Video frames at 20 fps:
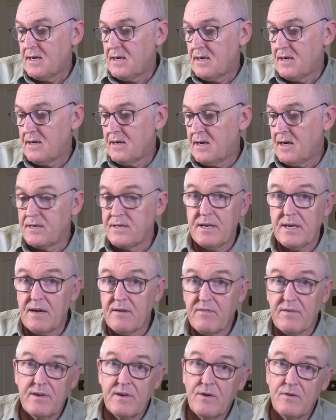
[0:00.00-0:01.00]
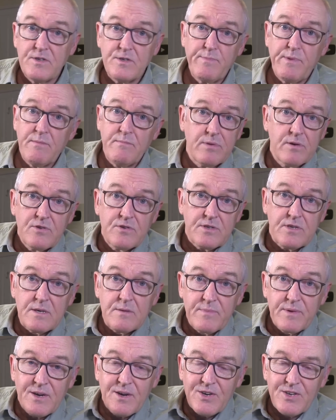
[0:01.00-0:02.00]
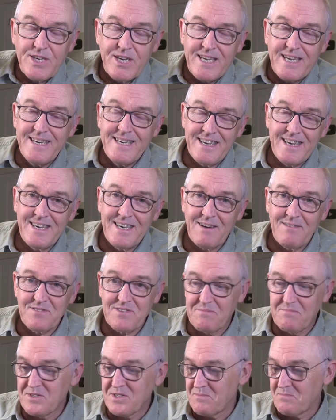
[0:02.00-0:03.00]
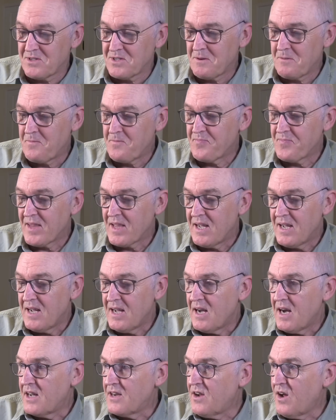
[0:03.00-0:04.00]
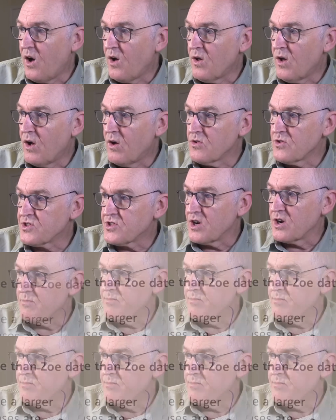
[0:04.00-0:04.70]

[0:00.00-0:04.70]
and you never know it's been boosted because you didn't have symptoms. And also,